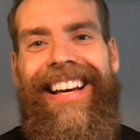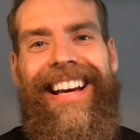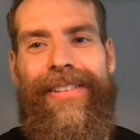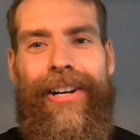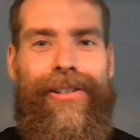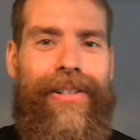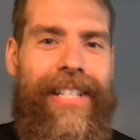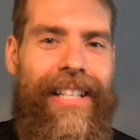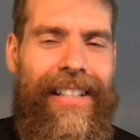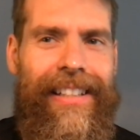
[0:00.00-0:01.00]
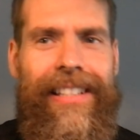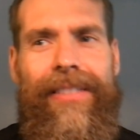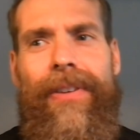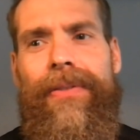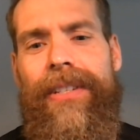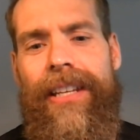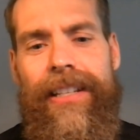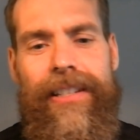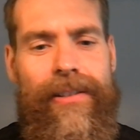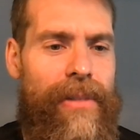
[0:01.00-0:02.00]
Dr. Attia is 50.
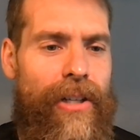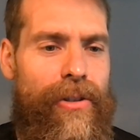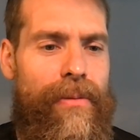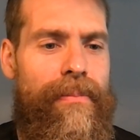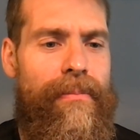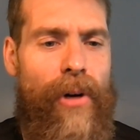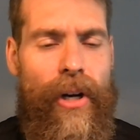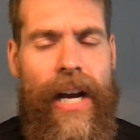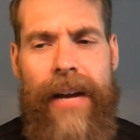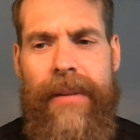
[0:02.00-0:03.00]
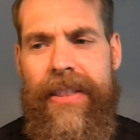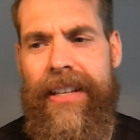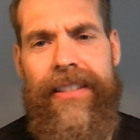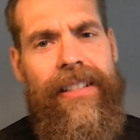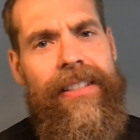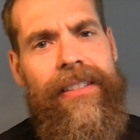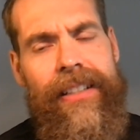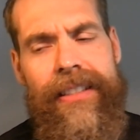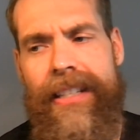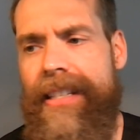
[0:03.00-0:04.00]
Dr. Mark Hyman, I think, is in his
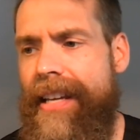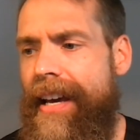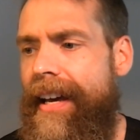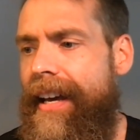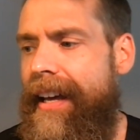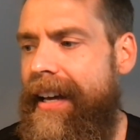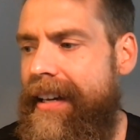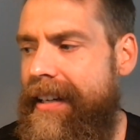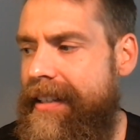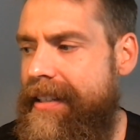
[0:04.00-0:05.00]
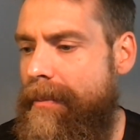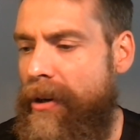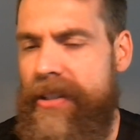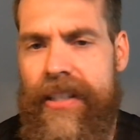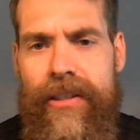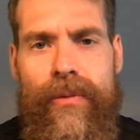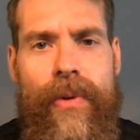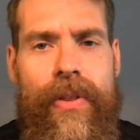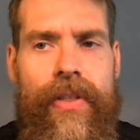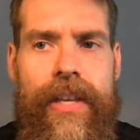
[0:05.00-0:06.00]
60s. And Mark Sisson
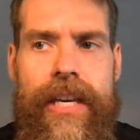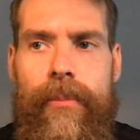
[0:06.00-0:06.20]
with the